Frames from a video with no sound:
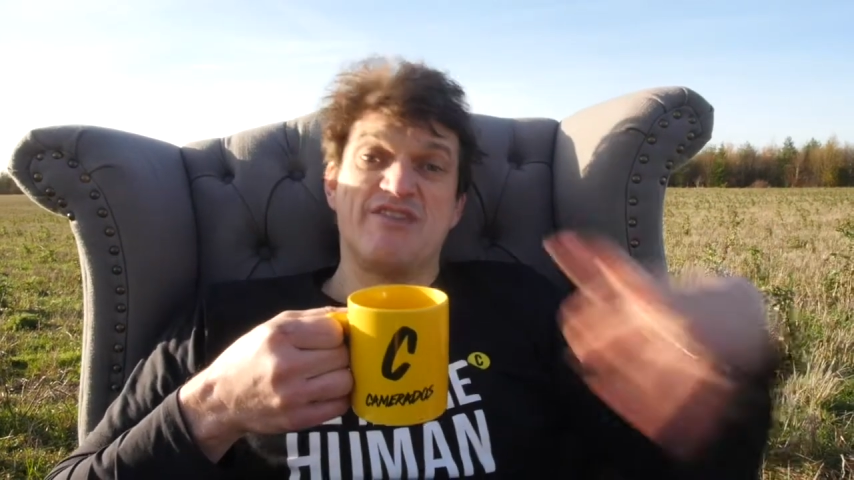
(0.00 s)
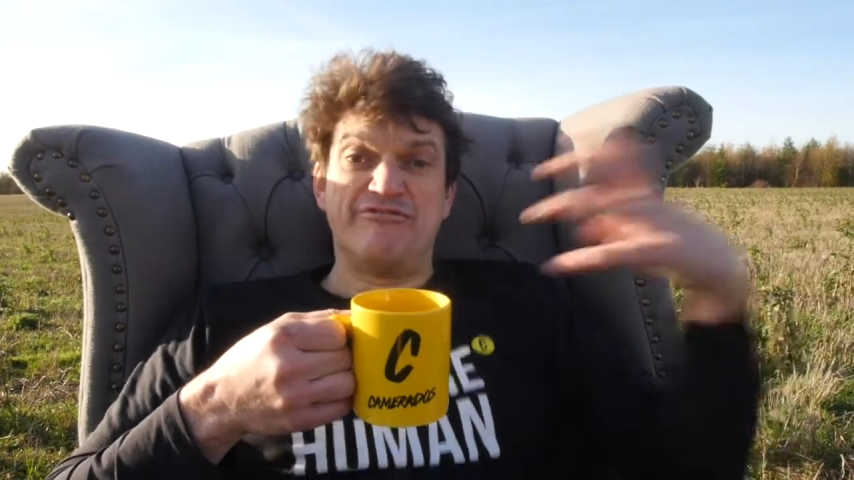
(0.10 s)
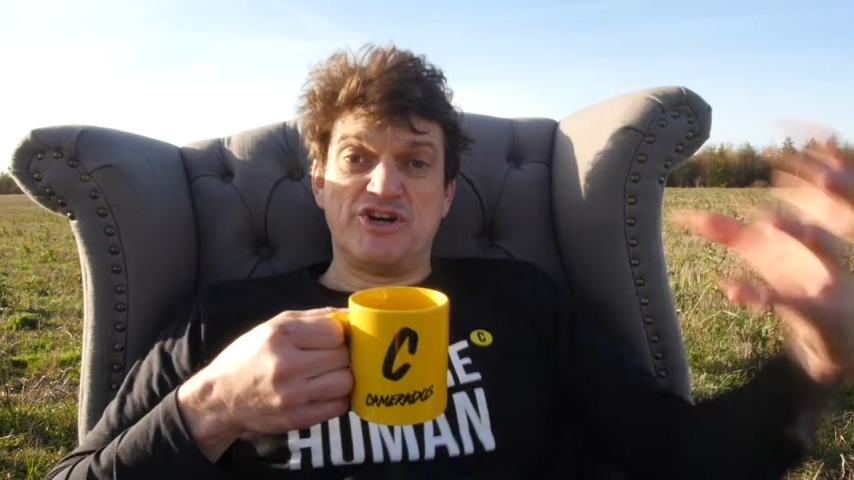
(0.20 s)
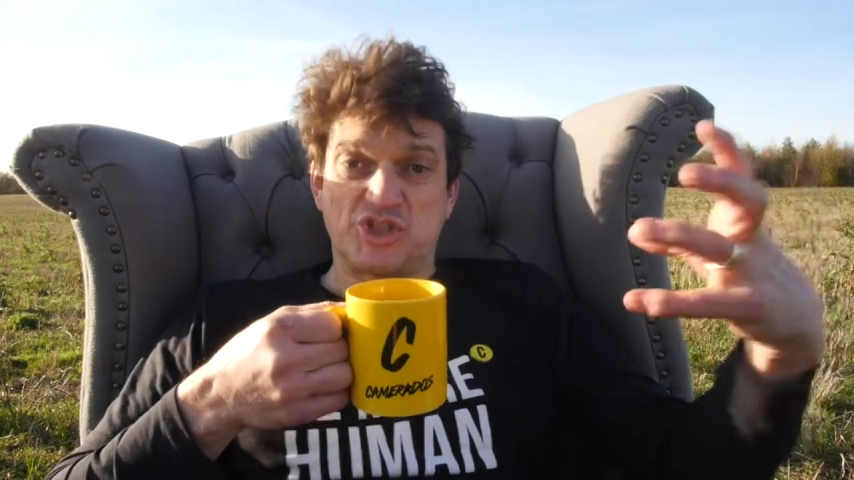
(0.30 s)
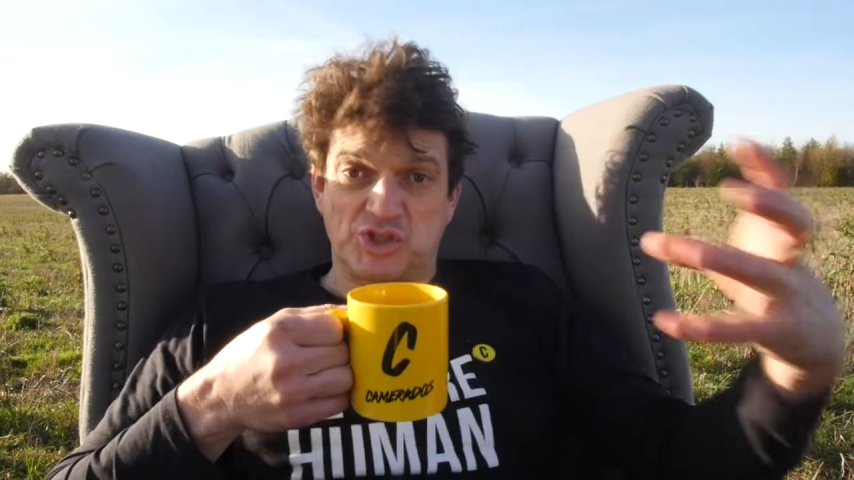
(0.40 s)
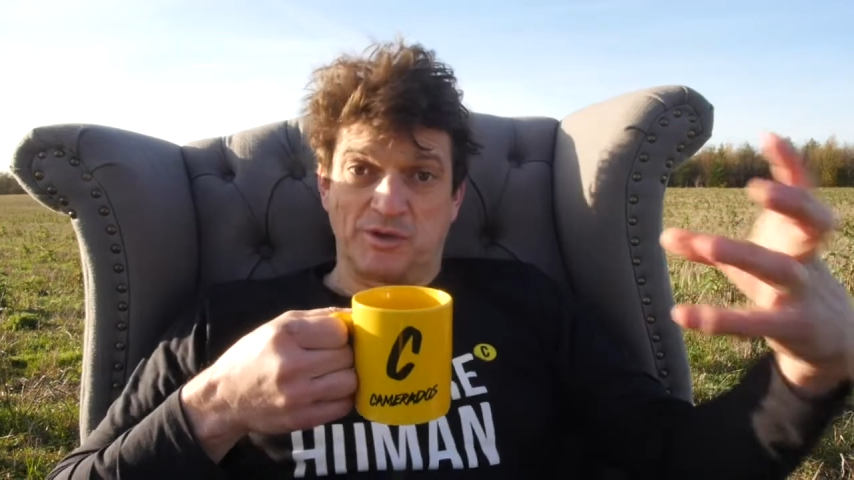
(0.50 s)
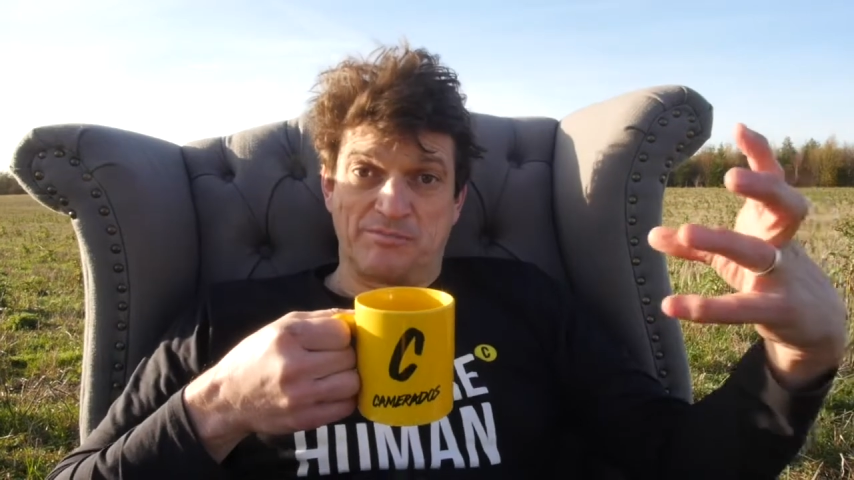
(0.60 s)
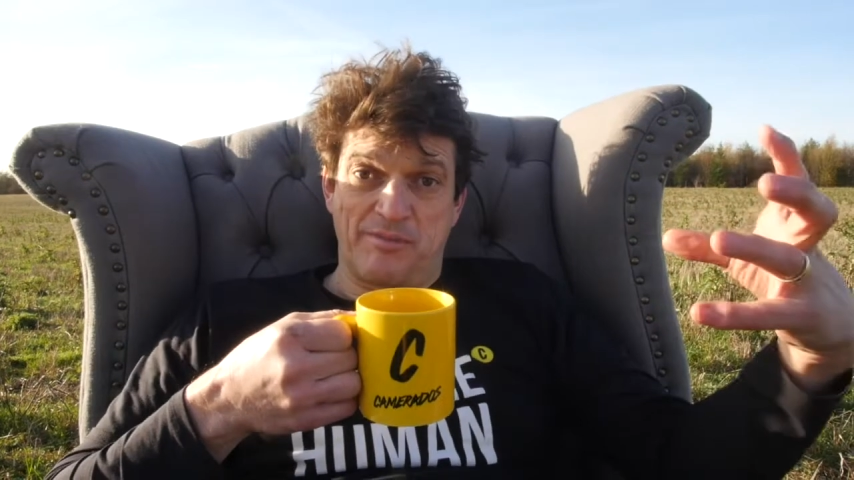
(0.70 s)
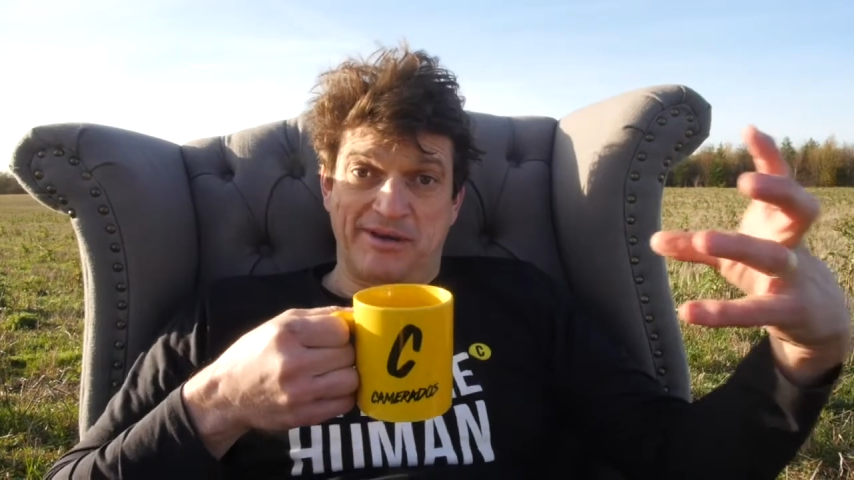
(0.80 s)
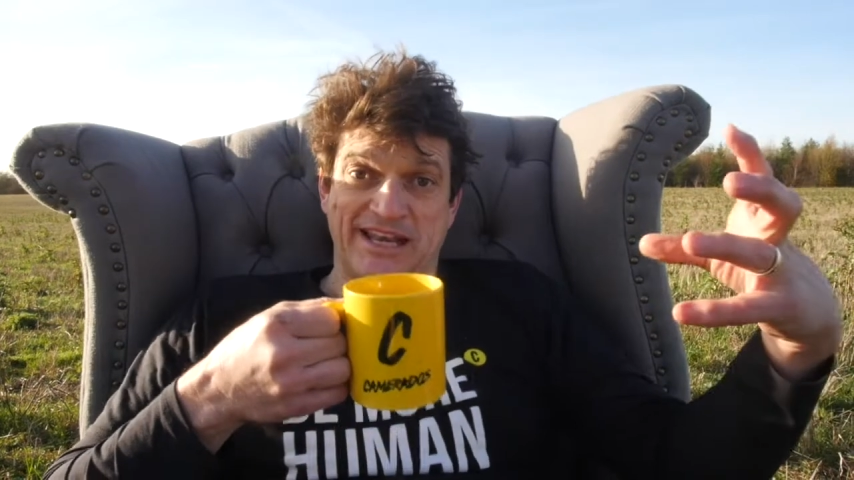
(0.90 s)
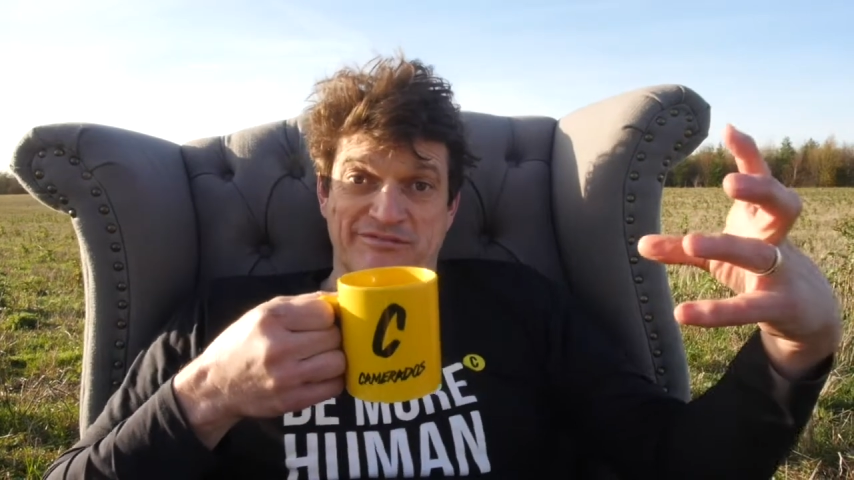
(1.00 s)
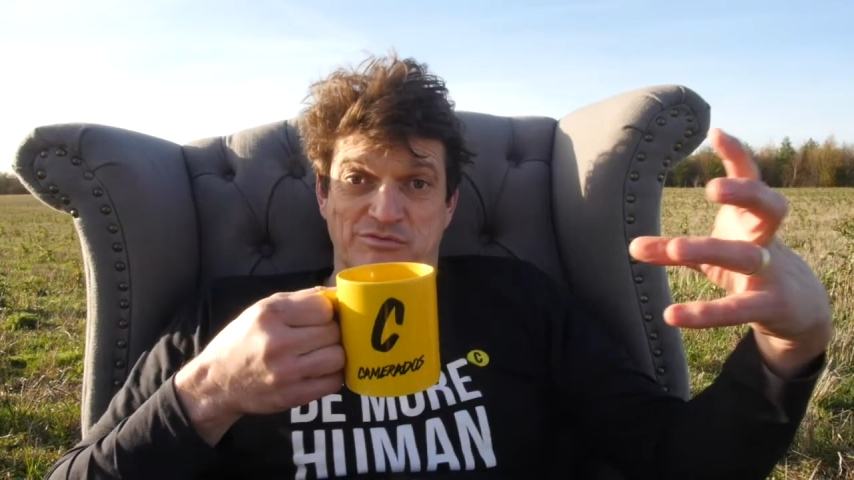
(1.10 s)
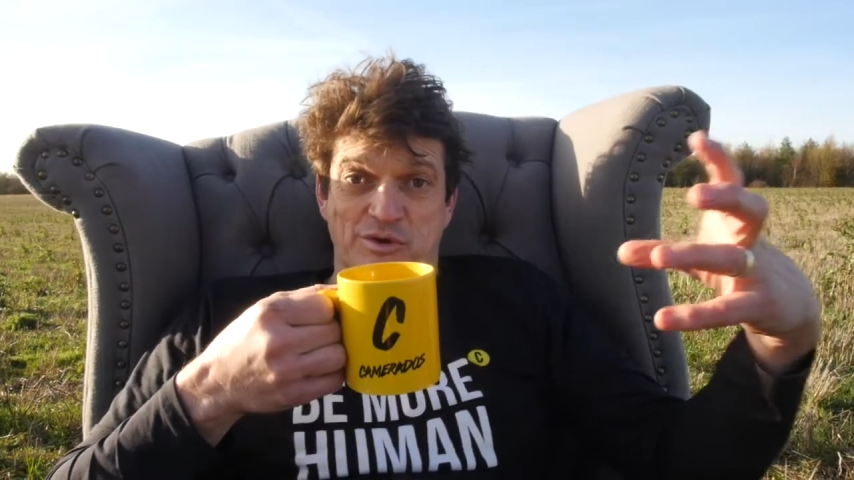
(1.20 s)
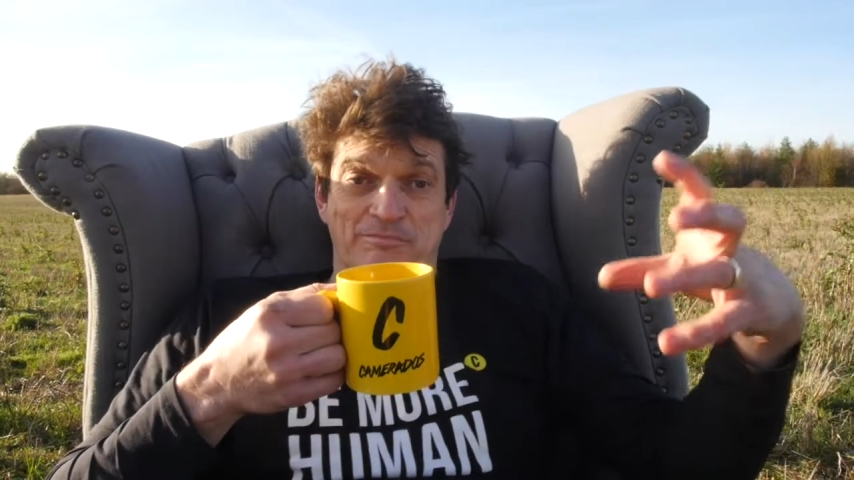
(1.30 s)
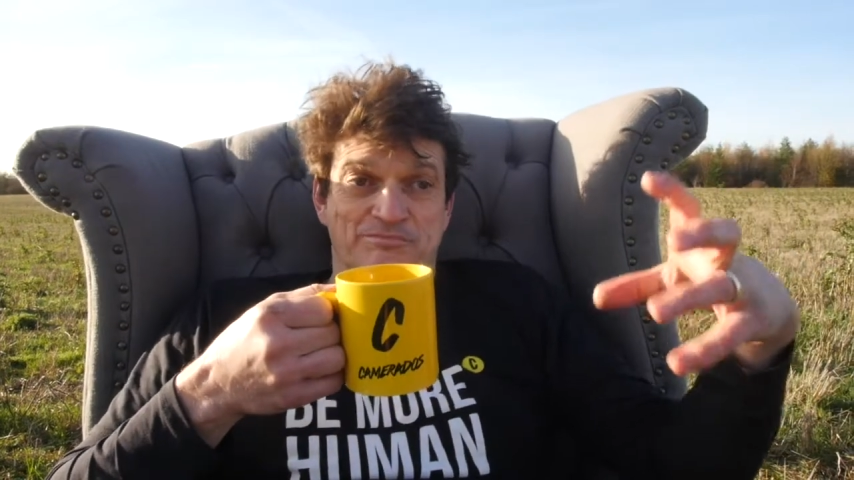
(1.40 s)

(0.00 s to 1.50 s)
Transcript: virtual public living room.